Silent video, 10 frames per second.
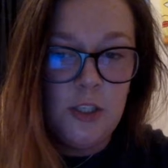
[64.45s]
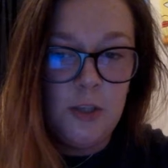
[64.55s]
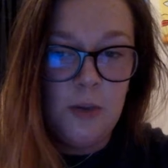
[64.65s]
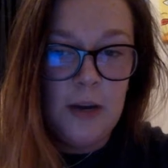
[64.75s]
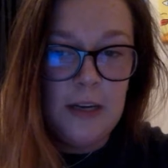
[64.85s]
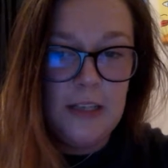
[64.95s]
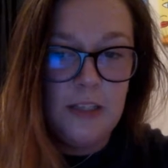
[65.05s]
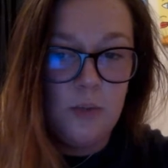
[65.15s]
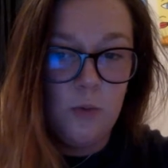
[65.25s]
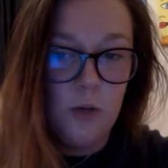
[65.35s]
do I need
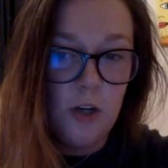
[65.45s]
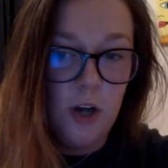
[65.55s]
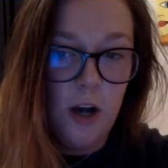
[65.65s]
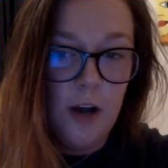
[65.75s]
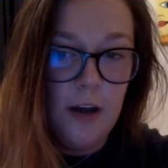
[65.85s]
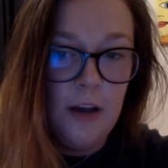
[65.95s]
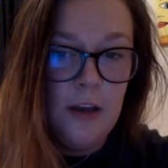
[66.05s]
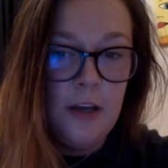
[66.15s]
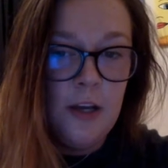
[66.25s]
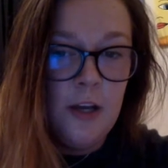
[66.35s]
to work on?
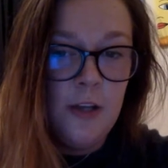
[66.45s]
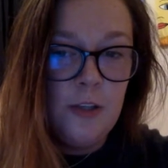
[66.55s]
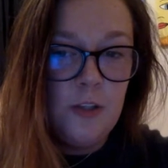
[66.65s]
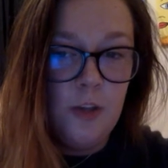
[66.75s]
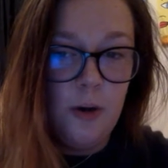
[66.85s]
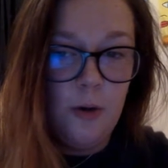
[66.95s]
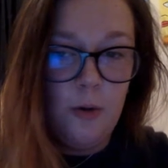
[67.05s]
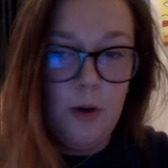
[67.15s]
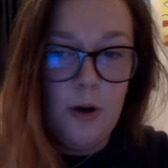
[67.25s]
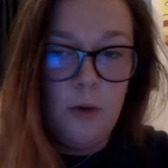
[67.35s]

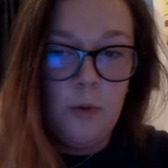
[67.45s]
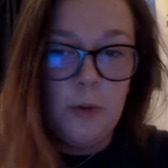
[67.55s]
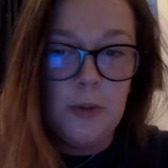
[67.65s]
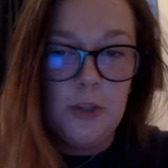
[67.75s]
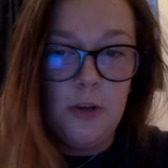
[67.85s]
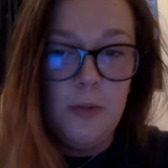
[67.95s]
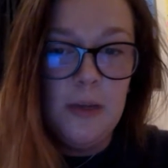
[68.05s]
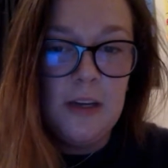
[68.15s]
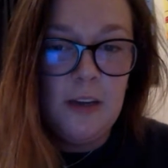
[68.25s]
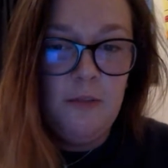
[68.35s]
So we were a little
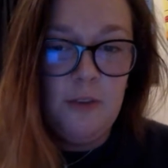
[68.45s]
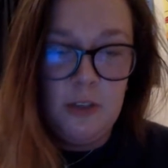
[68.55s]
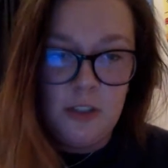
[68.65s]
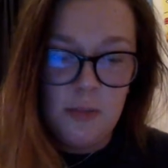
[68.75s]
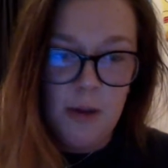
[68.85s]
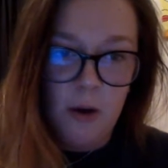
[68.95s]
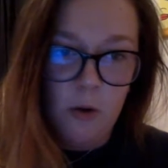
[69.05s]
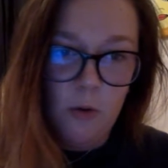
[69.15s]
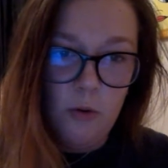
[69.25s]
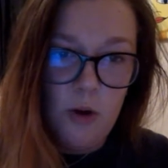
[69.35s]
bit confused
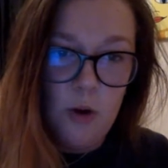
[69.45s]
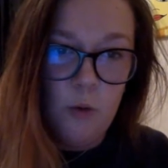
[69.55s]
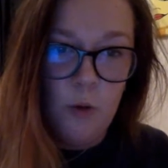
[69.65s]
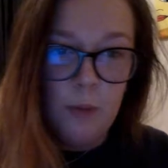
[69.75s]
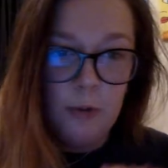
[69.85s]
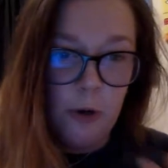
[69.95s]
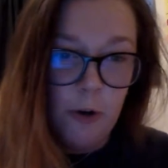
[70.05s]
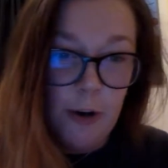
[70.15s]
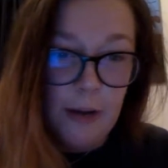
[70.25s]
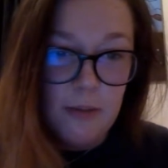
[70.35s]
about what
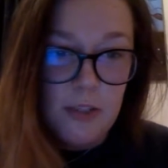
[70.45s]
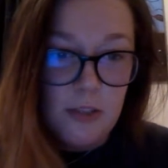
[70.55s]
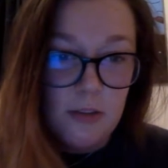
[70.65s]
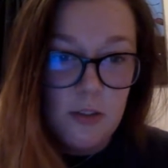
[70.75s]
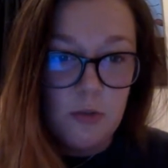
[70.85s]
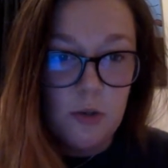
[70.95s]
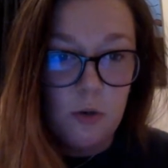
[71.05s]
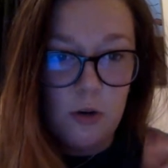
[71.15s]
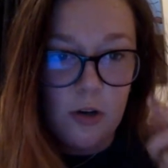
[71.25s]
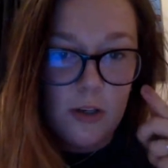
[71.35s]
program to use to
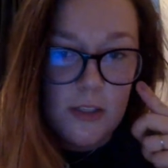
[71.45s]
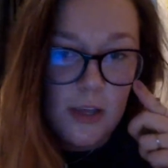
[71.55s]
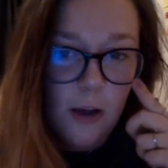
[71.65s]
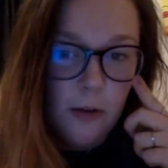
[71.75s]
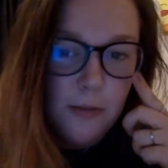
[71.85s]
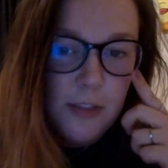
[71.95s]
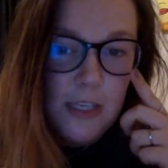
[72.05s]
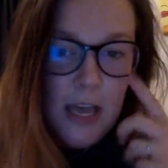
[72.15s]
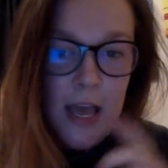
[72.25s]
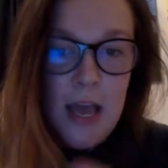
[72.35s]
record ourselves,
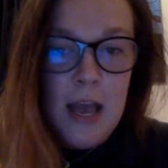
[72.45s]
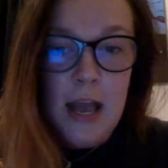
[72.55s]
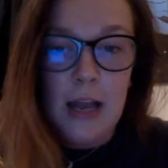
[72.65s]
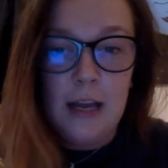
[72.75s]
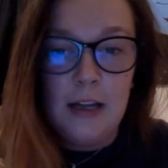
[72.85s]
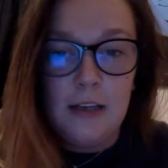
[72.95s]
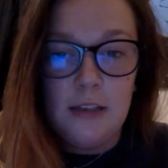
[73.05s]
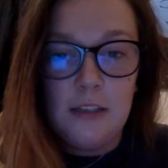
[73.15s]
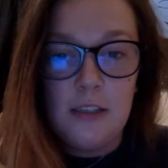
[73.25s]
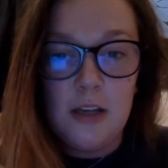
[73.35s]

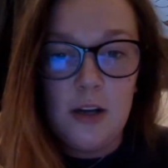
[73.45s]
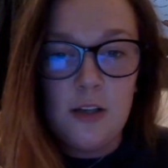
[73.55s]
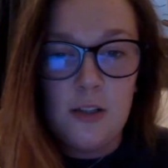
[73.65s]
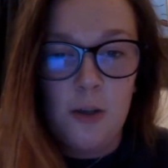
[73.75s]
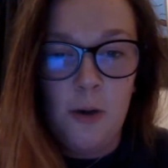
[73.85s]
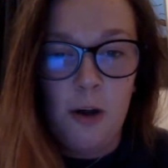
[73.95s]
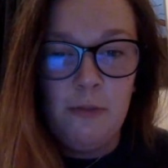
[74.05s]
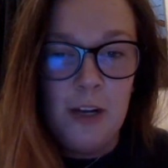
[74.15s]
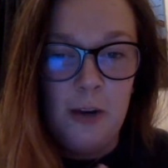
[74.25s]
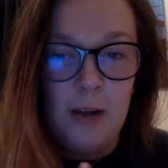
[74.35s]
and so our
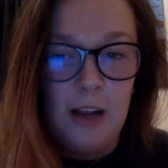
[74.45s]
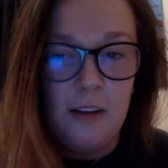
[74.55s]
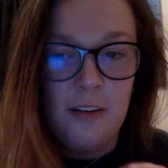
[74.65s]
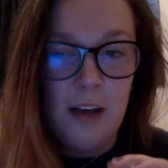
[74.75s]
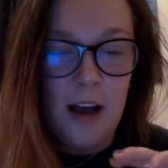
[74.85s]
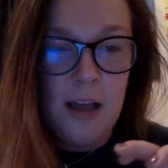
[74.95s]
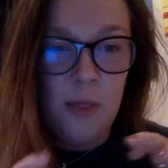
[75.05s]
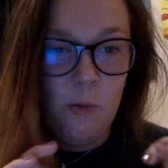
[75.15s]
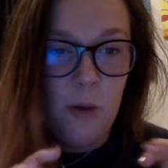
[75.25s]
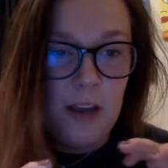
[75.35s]
video kind of got in
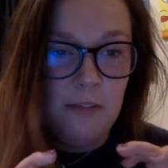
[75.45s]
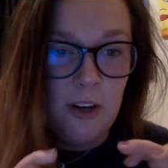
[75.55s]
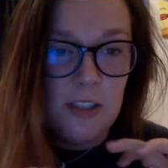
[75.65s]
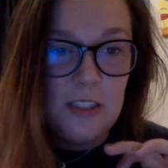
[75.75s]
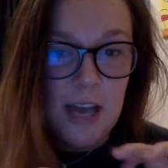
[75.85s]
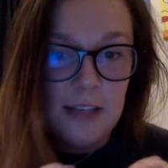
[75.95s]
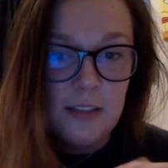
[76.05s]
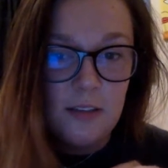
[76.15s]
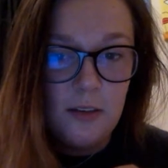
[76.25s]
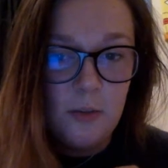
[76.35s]
the way of our
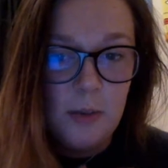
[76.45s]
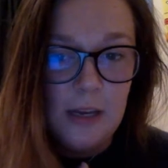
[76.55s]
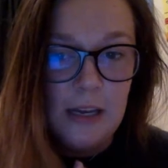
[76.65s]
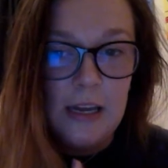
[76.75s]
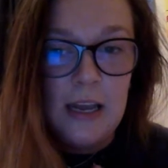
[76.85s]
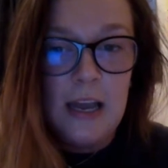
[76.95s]
text a little bit,